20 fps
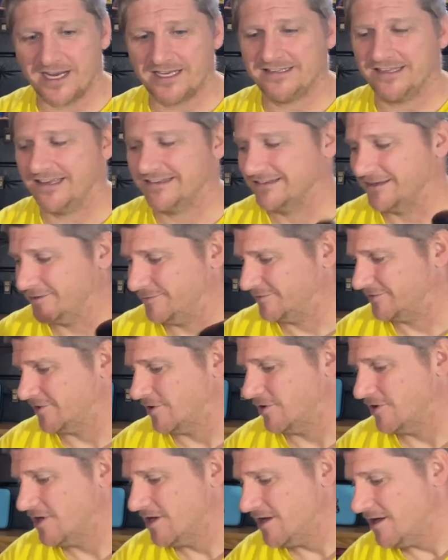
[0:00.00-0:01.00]
when I tested him.
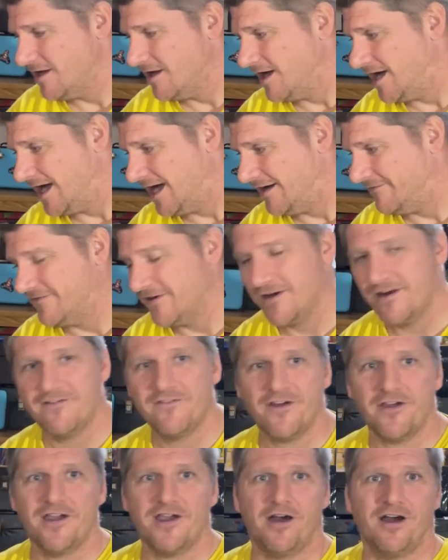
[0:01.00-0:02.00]
So uh, very,
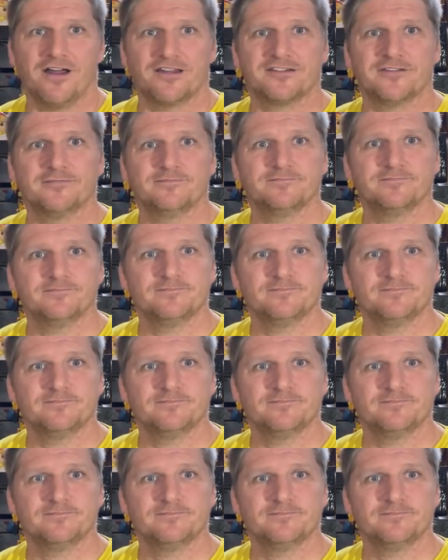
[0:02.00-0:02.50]
very awesome.